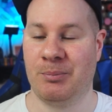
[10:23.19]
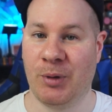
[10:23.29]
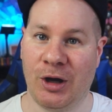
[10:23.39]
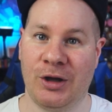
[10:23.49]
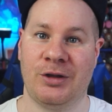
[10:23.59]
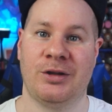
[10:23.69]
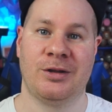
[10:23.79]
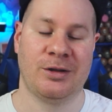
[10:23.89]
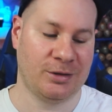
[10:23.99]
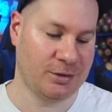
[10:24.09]
But
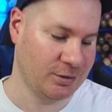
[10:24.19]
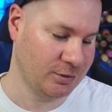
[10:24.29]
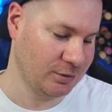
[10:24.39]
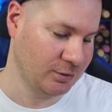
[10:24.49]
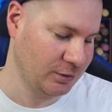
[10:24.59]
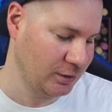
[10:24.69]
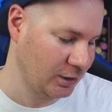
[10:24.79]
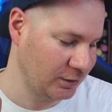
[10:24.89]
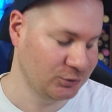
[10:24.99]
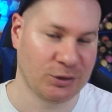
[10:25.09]

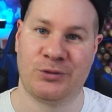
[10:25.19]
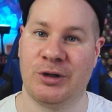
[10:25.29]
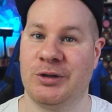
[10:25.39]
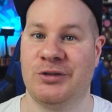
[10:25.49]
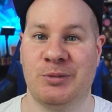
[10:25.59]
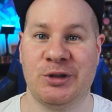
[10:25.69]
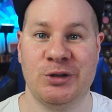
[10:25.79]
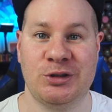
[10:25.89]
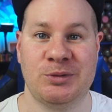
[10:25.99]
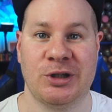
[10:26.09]
it's not very good for my
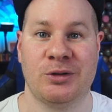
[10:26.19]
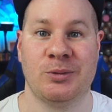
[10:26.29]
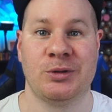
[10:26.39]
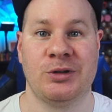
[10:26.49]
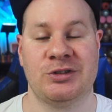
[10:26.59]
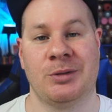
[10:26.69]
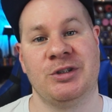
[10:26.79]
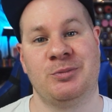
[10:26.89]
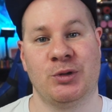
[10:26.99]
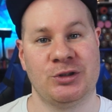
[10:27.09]
YouTube channel, because some of
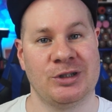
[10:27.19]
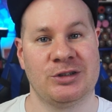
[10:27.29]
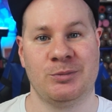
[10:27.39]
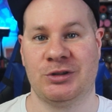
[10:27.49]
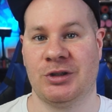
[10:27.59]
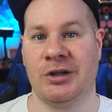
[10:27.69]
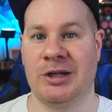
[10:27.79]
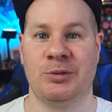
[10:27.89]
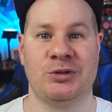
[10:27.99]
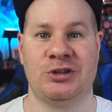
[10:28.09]
these projects I'm just
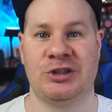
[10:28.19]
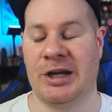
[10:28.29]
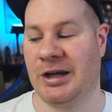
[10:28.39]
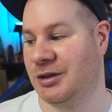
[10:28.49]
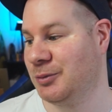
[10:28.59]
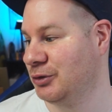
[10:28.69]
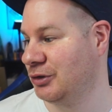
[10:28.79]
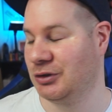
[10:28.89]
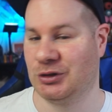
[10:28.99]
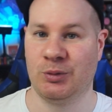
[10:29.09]
unable to share, and I'm
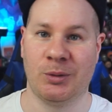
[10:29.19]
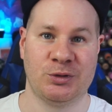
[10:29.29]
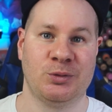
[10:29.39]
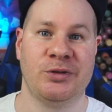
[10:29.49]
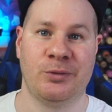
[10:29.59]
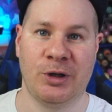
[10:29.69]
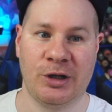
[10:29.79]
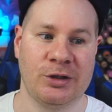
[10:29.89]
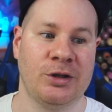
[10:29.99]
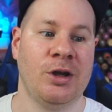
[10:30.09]
also just swamped with
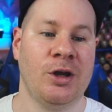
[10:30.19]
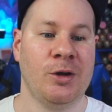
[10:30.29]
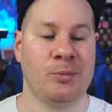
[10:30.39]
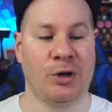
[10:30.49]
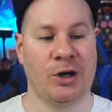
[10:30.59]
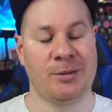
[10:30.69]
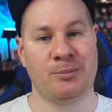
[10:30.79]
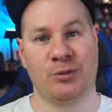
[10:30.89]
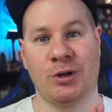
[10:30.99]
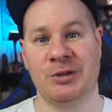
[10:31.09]
work. But I
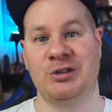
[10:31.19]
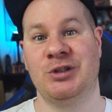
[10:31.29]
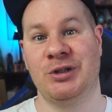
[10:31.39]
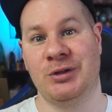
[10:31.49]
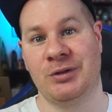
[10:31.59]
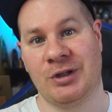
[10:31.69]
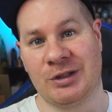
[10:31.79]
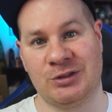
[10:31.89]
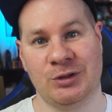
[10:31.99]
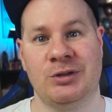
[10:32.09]
promise you
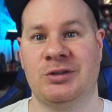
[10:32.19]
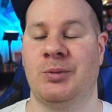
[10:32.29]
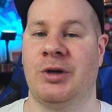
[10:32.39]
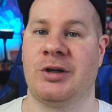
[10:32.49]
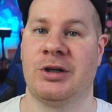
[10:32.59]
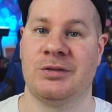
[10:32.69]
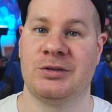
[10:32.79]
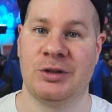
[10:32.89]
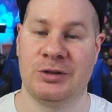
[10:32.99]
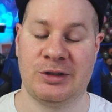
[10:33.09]
that as soon as the work kind of
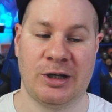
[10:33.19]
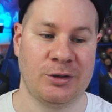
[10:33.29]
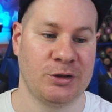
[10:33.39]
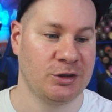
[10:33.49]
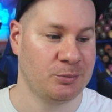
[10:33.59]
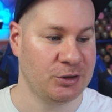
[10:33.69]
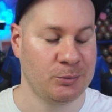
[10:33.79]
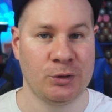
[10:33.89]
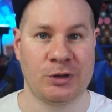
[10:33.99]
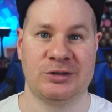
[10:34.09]
slows down, I'm going to be
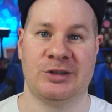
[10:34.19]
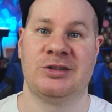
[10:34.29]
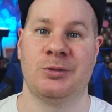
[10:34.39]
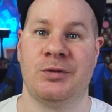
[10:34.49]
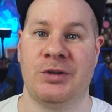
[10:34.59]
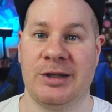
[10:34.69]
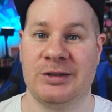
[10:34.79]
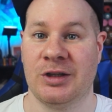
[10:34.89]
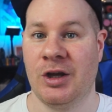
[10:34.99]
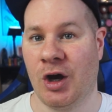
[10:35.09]
more consistent with these.